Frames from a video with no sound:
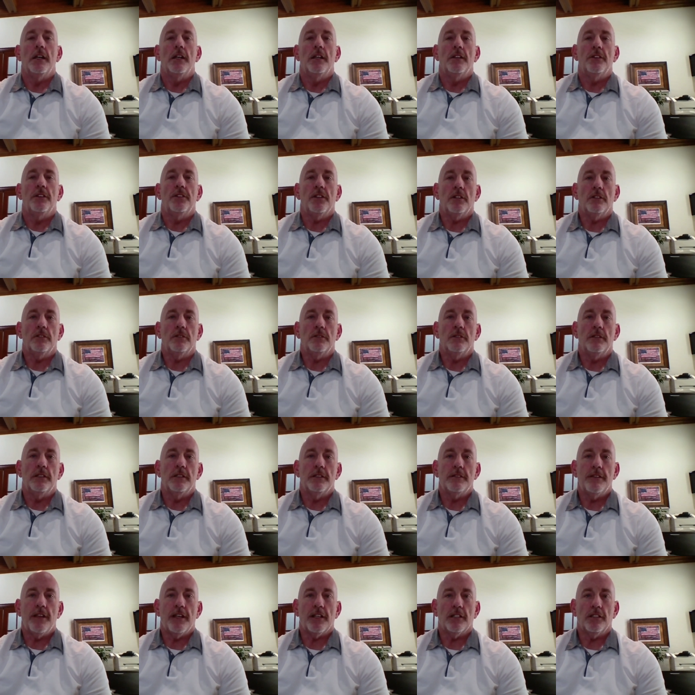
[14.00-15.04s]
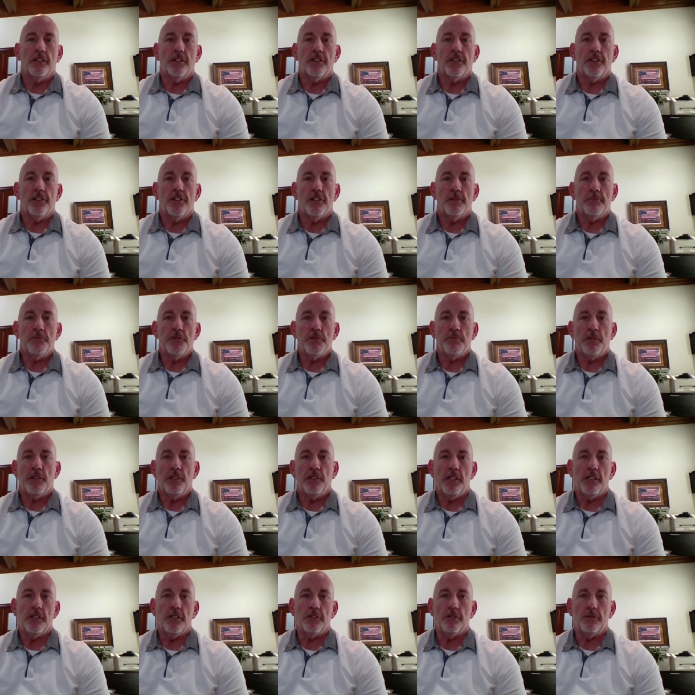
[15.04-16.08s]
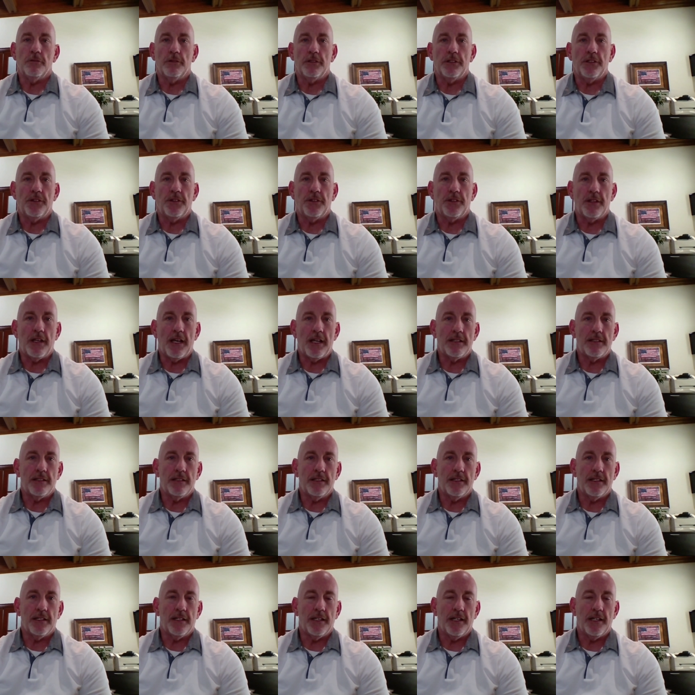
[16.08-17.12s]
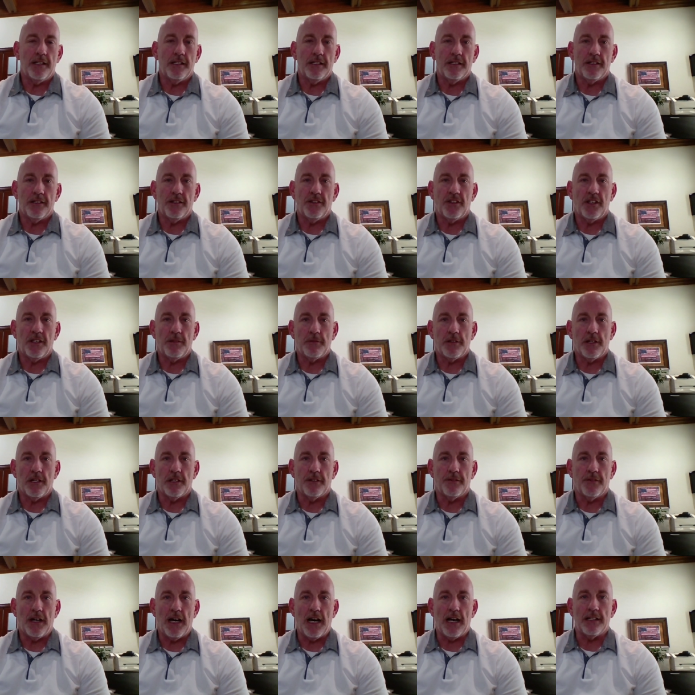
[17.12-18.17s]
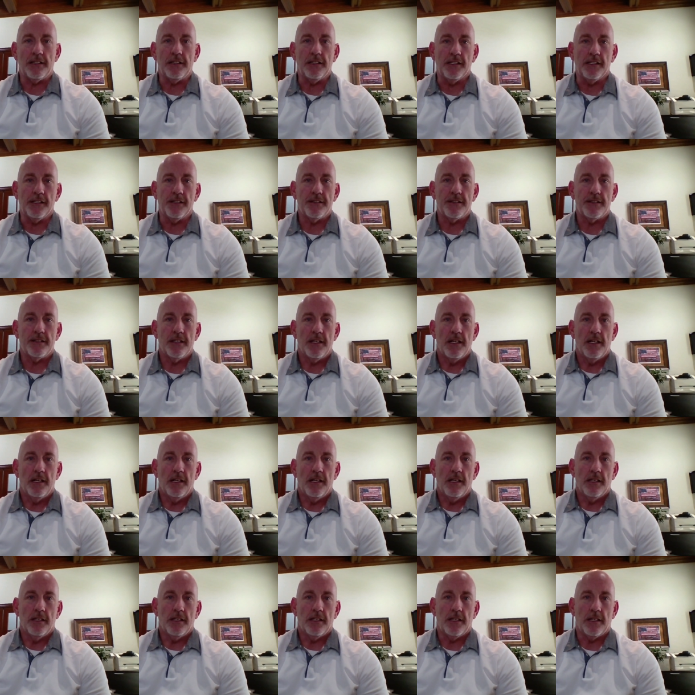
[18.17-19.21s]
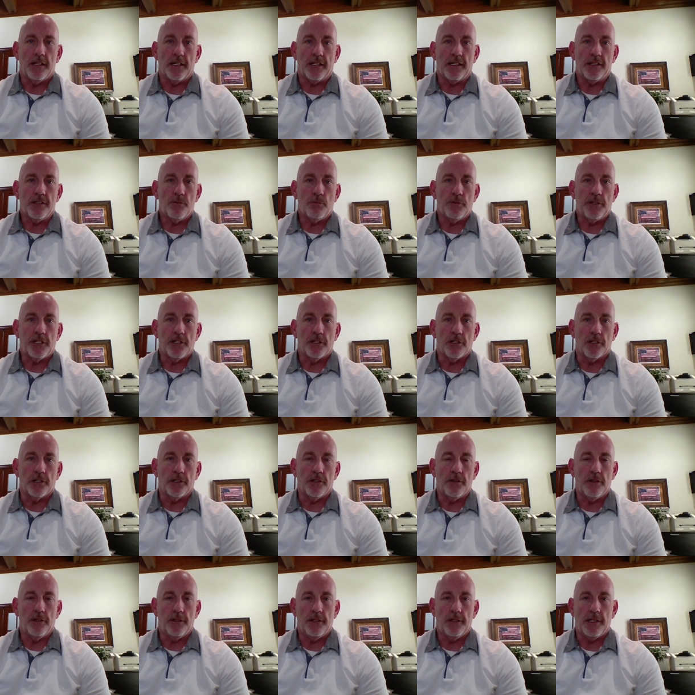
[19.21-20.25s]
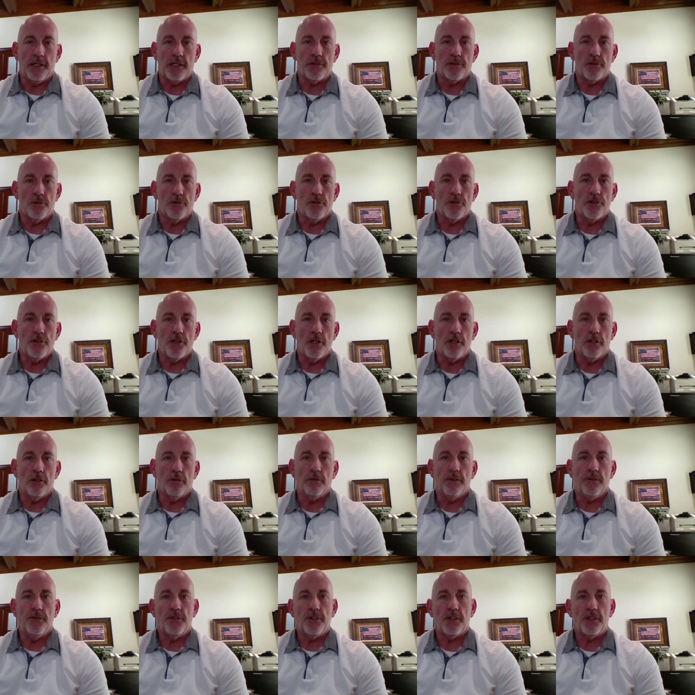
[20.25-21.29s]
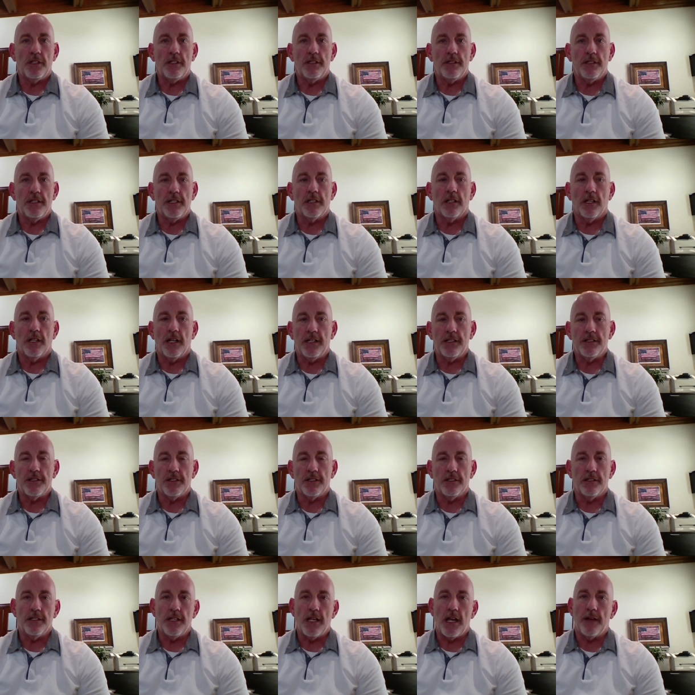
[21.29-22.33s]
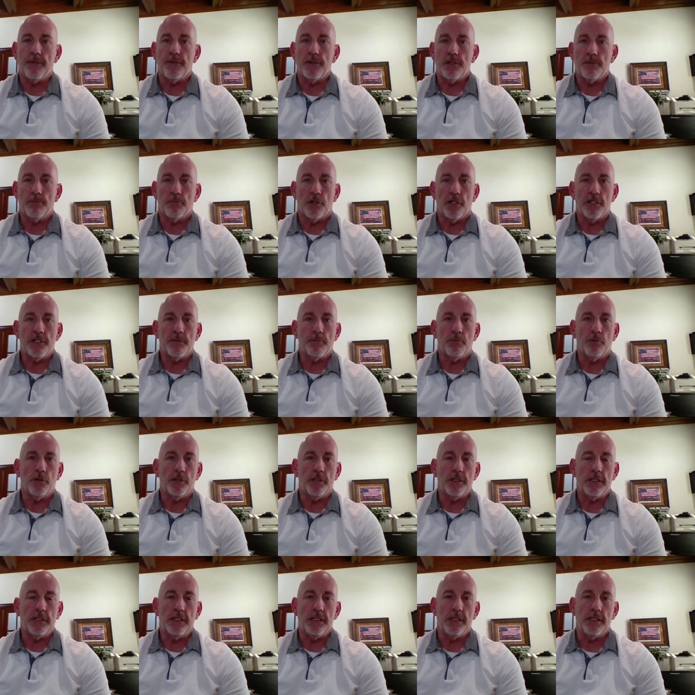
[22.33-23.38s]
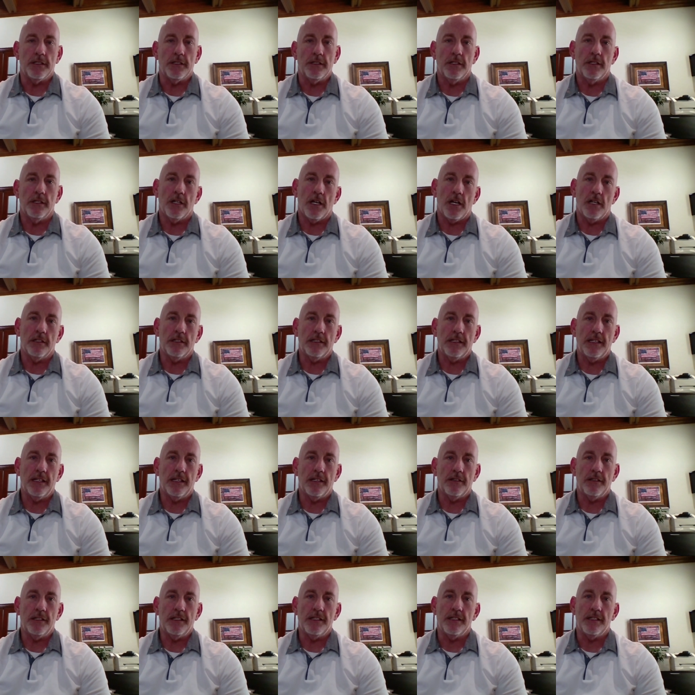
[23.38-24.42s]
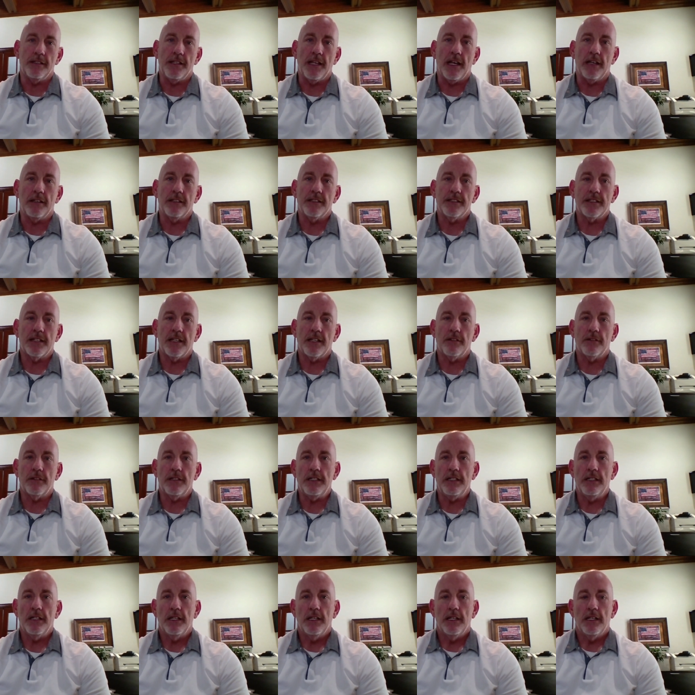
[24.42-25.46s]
So take a look at the numbers below. Is that indicating the same kind of hotness? And I guess we could argue that the answer is no. We've seen declines in the average price point in Collin County and Dallas County